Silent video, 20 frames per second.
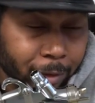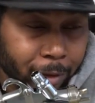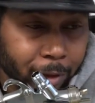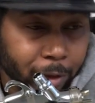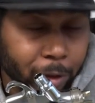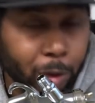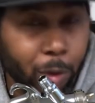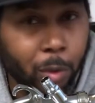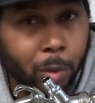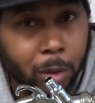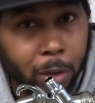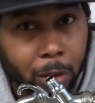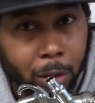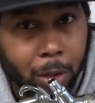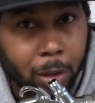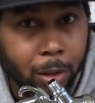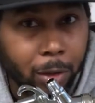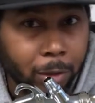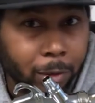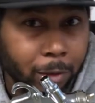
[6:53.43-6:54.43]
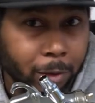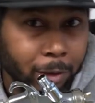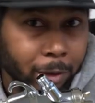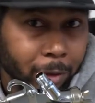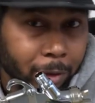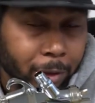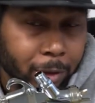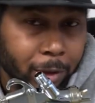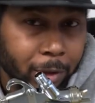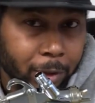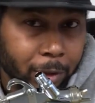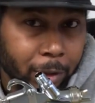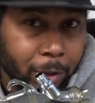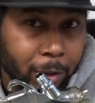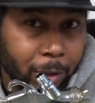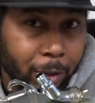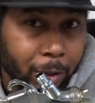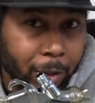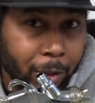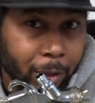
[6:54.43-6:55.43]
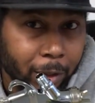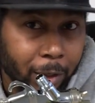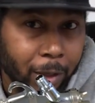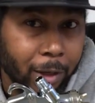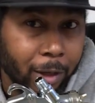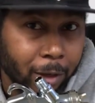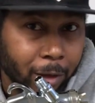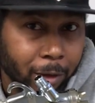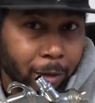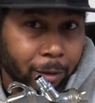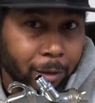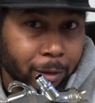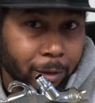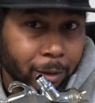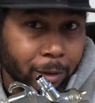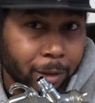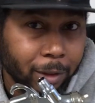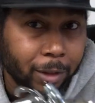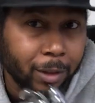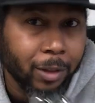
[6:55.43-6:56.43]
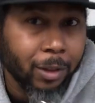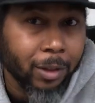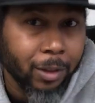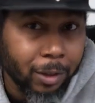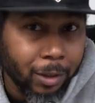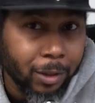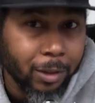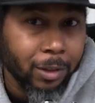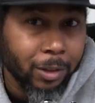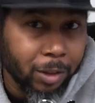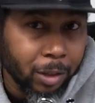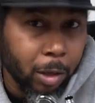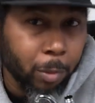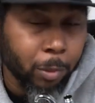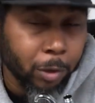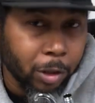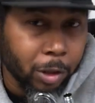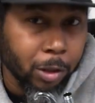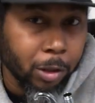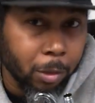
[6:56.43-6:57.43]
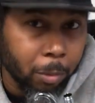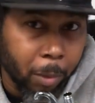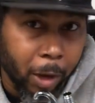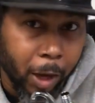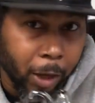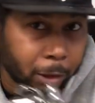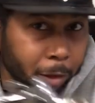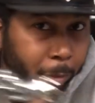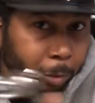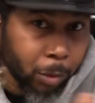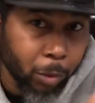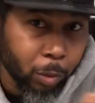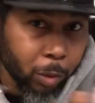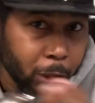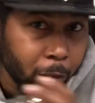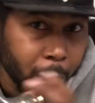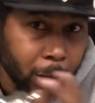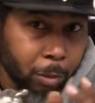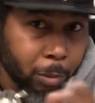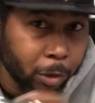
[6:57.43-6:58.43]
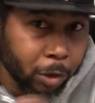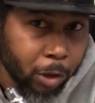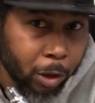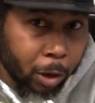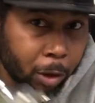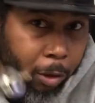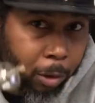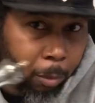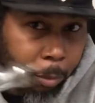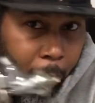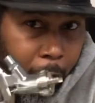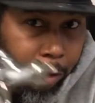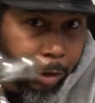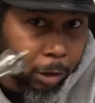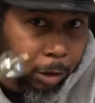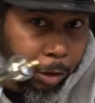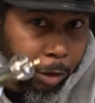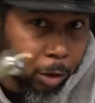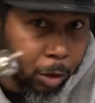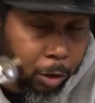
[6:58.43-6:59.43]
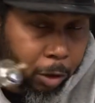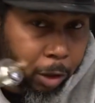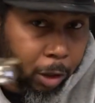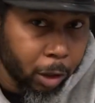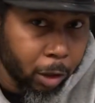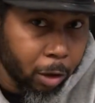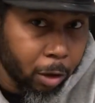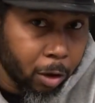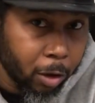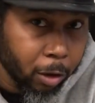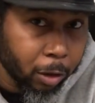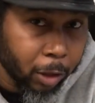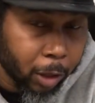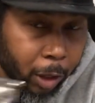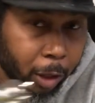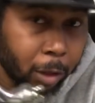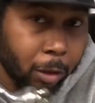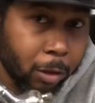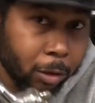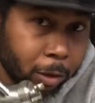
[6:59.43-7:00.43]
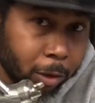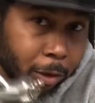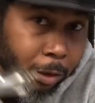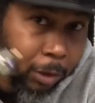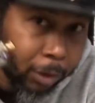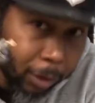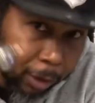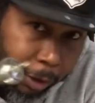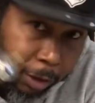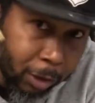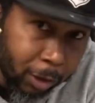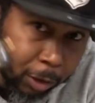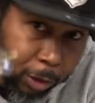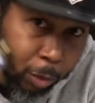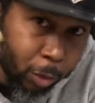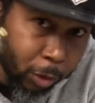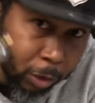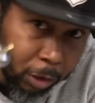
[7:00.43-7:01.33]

So again, let's jump into some action, man. We can't be talking about this all day, all night. Let's see what